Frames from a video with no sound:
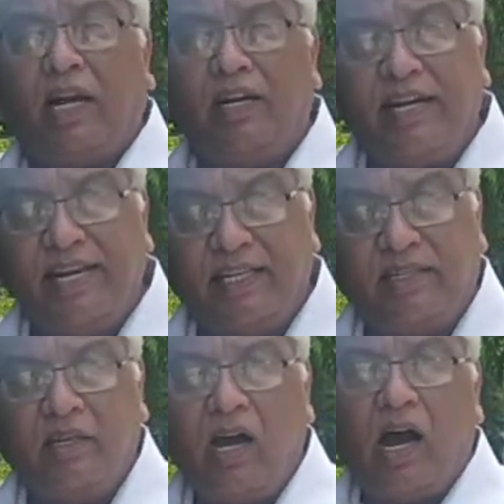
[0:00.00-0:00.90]

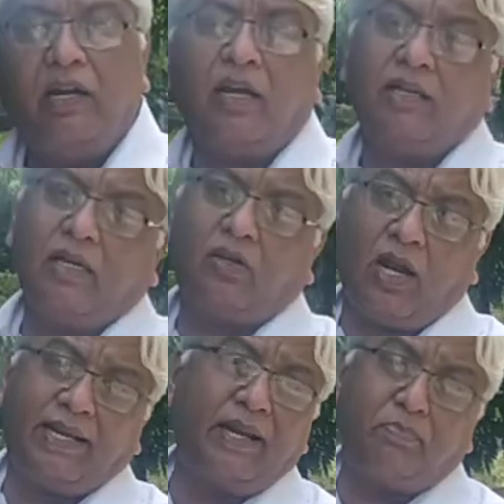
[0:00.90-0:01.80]
countries and
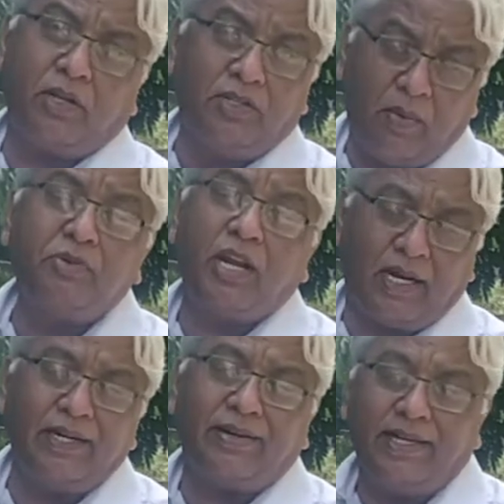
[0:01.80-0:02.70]
target consumption
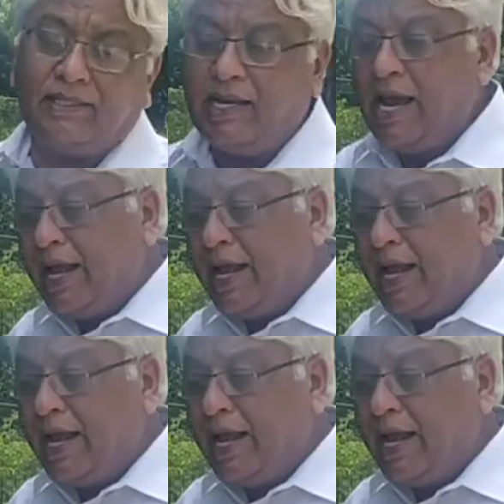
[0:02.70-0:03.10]
countries.